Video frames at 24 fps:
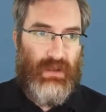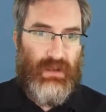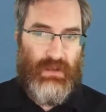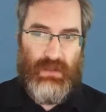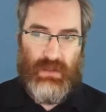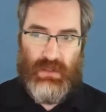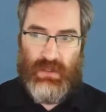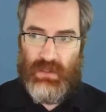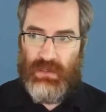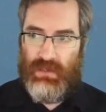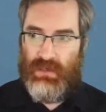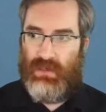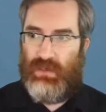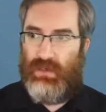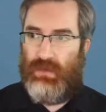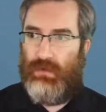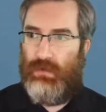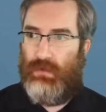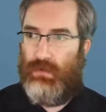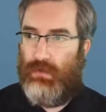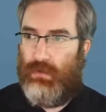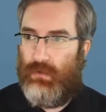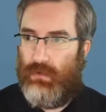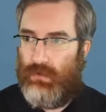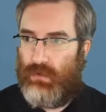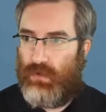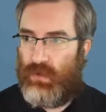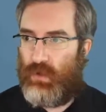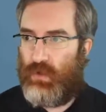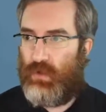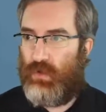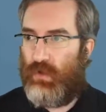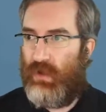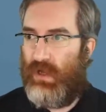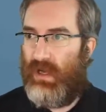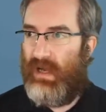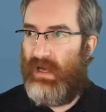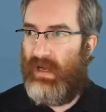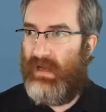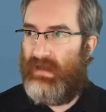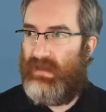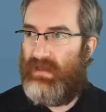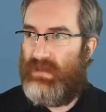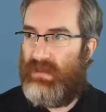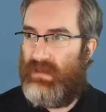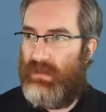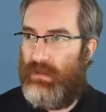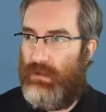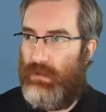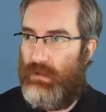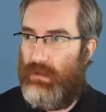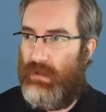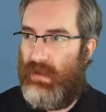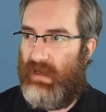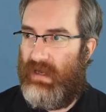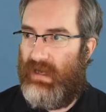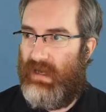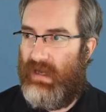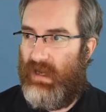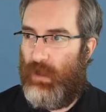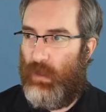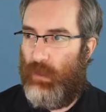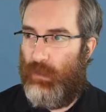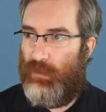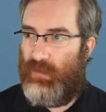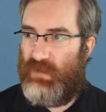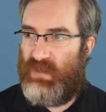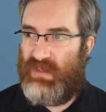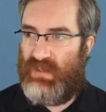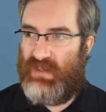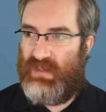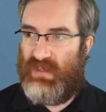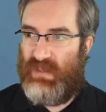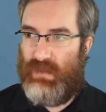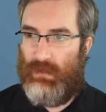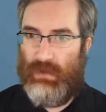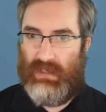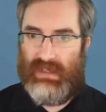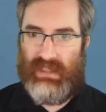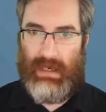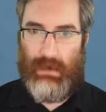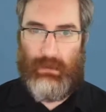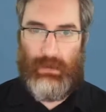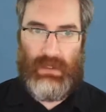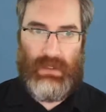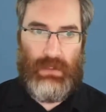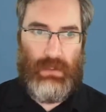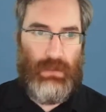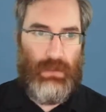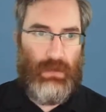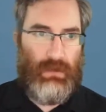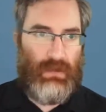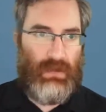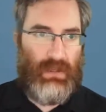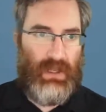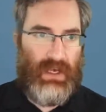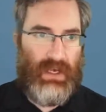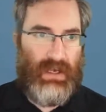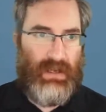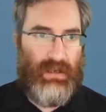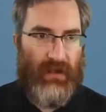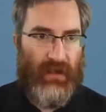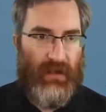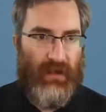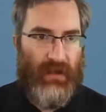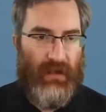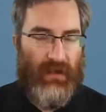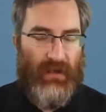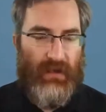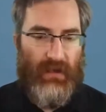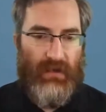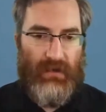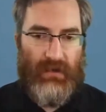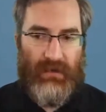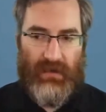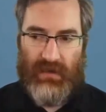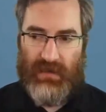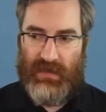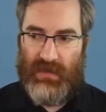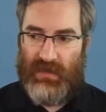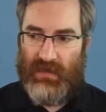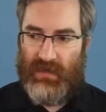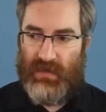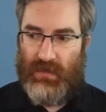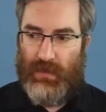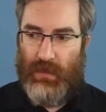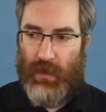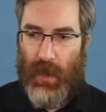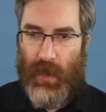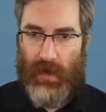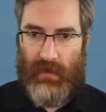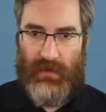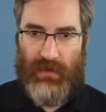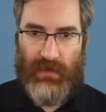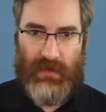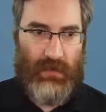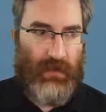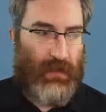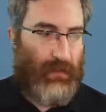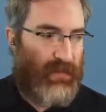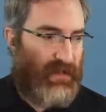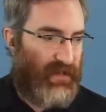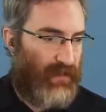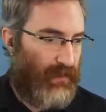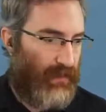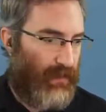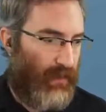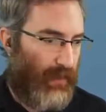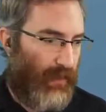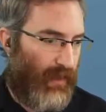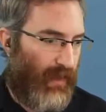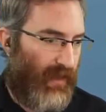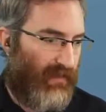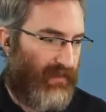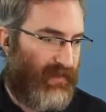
just to try to help see what that would look like. This is not in the script, going off